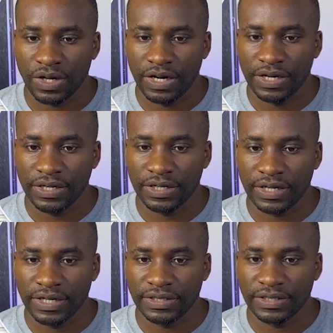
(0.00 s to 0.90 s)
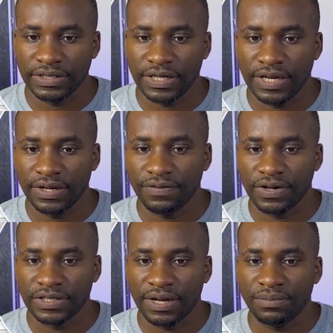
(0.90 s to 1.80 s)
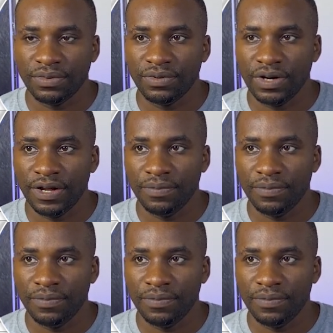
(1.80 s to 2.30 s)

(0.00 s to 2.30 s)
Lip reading: And then the text is saying, for example,